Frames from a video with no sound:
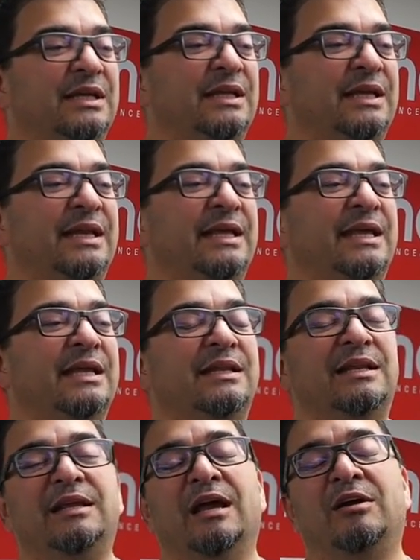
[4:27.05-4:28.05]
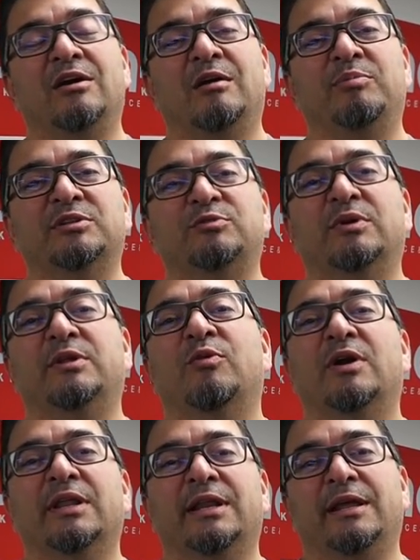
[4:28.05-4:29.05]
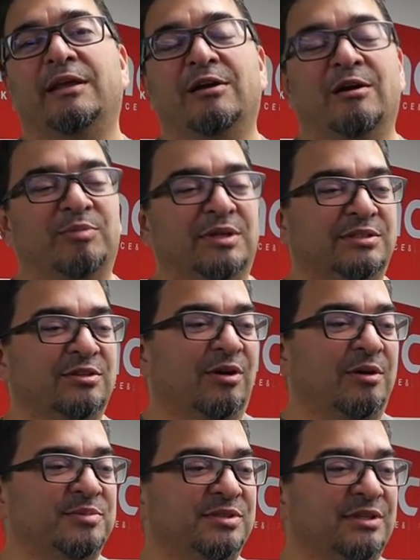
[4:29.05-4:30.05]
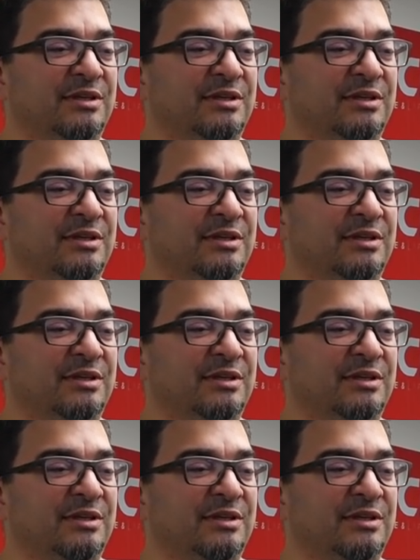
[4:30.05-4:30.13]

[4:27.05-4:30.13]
he didn't get accomplished what he wanted to accomplish. So